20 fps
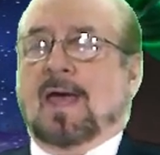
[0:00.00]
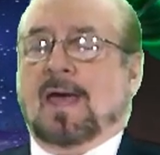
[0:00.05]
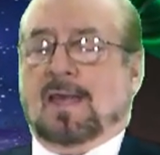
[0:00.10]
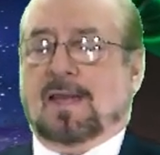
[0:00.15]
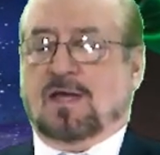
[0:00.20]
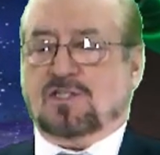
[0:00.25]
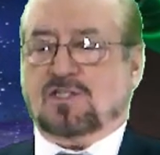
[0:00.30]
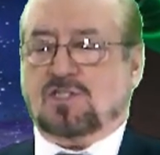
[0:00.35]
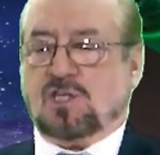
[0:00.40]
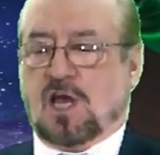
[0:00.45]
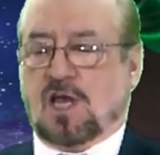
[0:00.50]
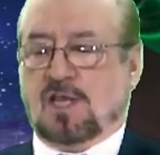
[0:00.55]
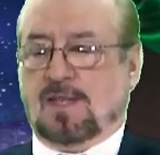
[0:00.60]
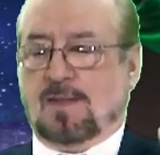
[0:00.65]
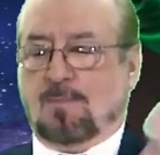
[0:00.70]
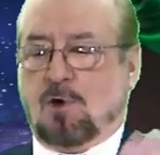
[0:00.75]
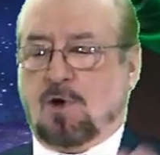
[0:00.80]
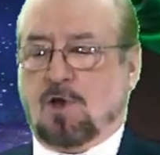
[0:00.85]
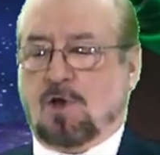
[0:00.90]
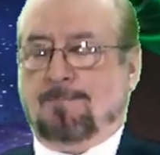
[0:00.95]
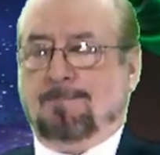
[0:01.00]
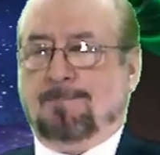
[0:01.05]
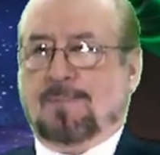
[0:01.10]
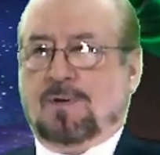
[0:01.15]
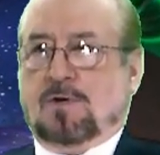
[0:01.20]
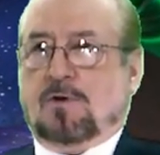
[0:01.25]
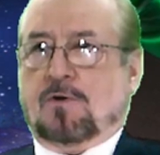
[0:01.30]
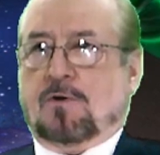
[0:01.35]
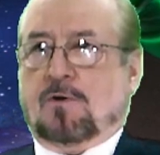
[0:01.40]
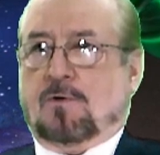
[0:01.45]
and I shine them on a
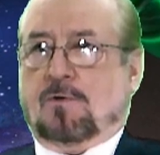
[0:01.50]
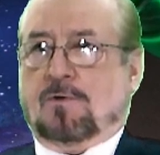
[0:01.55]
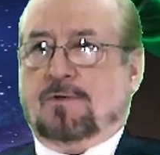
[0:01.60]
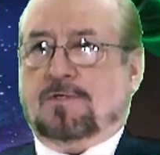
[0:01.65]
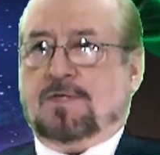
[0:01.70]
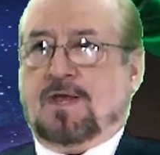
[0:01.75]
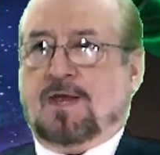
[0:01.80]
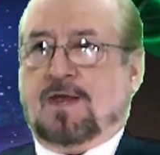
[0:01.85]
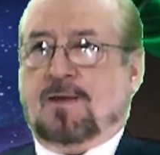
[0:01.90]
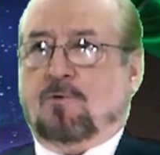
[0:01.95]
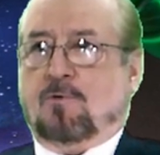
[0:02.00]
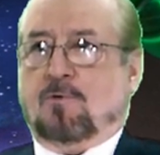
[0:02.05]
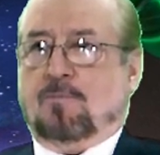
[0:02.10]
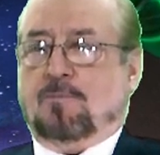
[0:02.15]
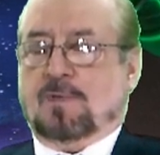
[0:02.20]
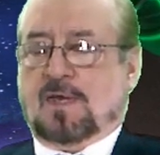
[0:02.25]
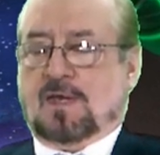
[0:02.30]
mirror on the table,